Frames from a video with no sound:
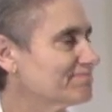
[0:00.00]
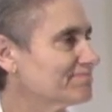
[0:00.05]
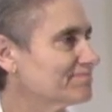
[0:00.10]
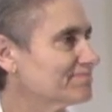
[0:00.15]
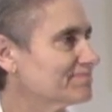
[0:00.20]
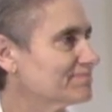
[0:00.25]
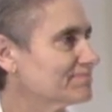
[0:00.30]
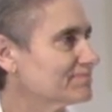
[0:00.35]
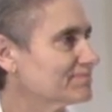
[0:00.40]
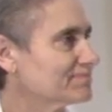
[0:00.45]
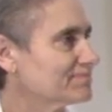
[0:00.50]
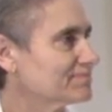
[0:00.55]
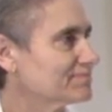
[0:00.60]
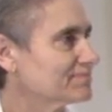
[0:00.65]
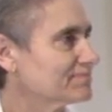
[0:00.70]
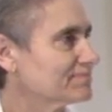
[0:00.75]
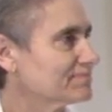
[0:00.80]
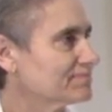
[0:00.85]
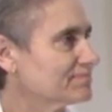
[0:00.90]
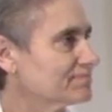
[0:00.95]

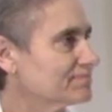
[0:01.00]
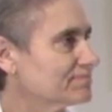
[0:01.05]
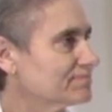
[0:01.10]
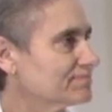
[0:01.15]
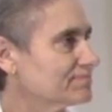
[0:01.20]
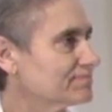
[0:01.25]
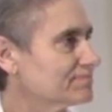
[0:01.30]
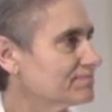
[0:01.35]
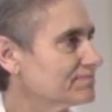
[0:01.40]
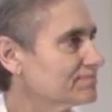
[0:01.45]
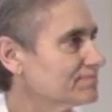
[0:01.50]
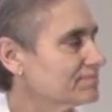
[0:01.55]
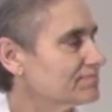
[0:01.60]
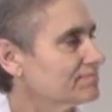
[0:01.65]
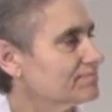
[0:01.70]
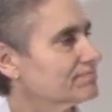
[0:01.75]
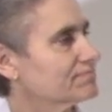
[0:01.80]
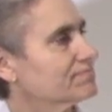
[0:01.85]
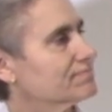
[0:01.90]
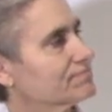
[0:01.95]

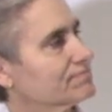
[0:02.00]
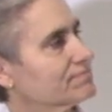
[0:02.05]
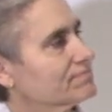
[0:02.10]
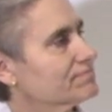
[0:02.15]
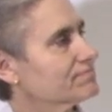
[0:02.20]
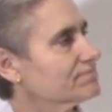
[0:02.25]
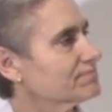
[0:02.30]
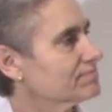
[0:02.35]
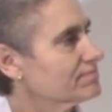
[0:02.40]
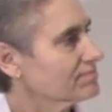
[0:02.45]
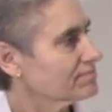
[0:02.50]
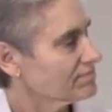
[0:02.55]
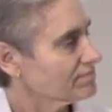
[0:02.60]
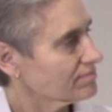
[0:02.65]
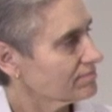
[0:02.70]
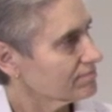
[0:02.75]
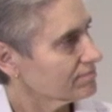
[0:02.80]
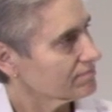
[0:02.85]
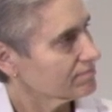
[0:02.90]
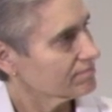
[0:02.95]

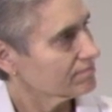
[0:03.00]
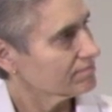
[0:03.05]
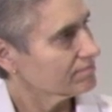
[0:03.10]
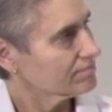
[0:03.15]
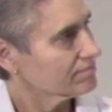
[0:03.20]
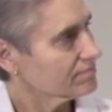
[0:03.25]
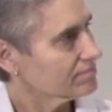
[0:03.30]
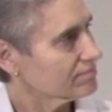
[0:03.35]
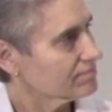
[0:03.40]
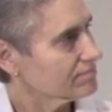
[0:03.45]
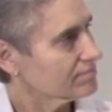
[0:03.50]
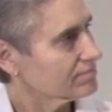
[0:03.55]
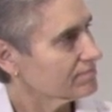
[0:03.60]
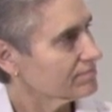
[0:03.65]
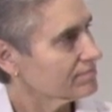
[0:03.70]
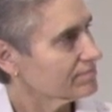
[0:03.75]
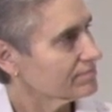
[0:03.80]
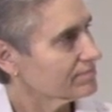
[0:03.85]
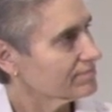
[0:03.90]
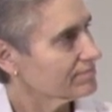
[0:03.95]

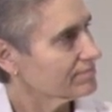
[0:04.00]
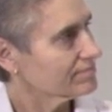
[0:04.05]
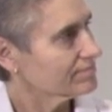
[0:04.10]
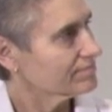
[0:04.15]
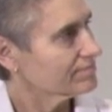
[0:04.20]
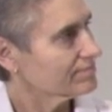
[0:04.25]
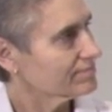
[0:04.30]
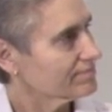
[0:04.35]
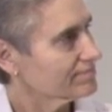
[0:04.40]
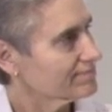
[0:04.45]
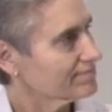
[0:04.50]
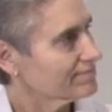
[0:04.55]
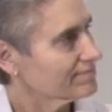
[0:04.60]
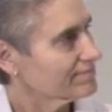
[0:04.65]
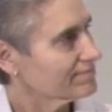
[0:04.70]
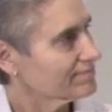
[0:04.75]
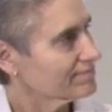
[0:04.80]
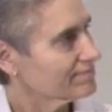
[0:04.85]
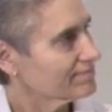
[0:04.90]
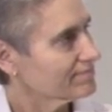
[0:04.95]
This person isn't speaking.